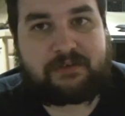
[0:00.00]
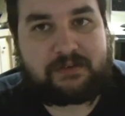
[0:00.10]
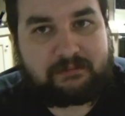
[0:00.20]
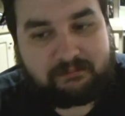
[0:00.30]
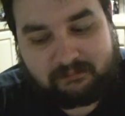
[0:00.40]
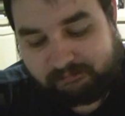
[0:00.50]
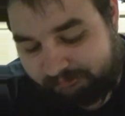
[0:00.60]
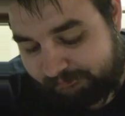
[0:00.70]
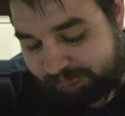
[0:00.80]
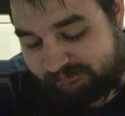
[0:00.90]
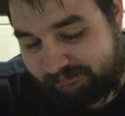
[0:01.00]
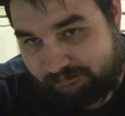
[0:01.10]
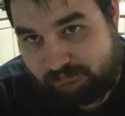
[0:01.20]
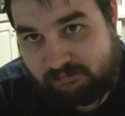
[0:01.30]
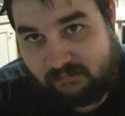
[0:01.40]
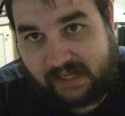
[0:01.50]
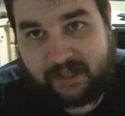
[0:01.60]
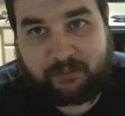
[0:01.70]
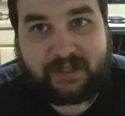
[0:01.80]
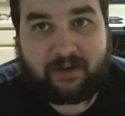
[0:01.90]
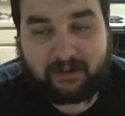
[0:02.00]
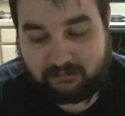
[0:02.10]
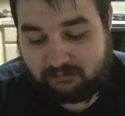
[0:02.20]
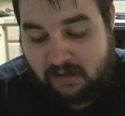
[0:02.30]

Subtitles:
And here we are.